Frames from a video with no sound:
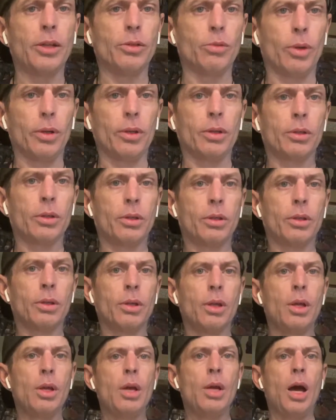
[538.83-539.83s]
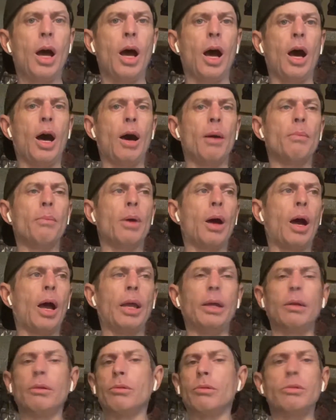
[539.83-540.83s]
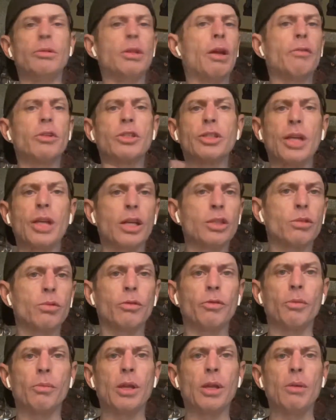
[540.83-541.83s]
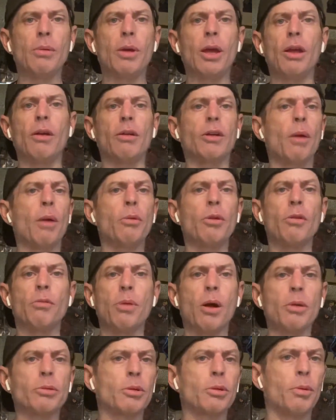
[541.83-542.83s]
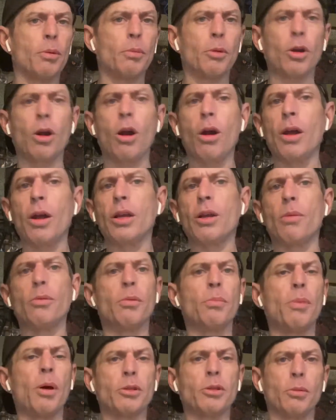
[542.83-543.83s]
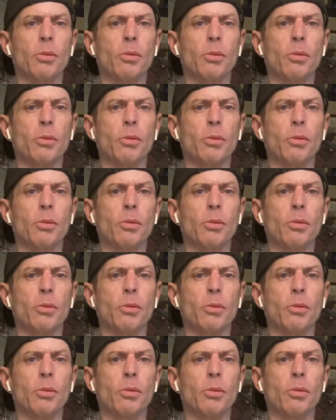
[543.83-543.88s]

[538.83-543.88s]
one. Um, I never snatched one from eBay. A couple of them popped up on Mercari, a couple of them popped up